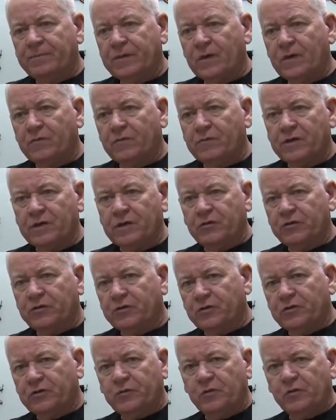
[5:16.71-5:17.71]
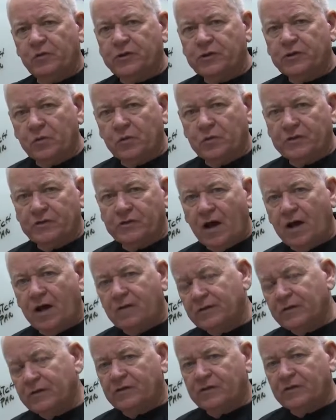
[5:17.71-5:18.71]
over the years, because voice was
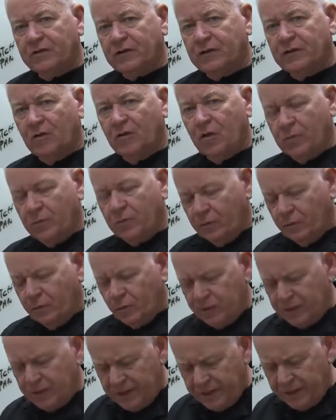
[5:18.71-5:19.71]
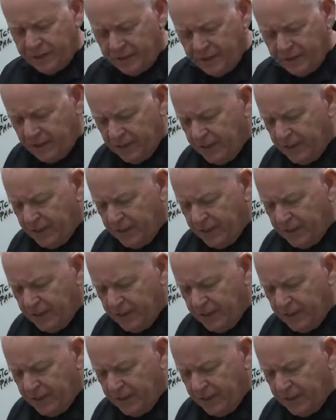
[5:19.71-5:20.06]
obviously long before data,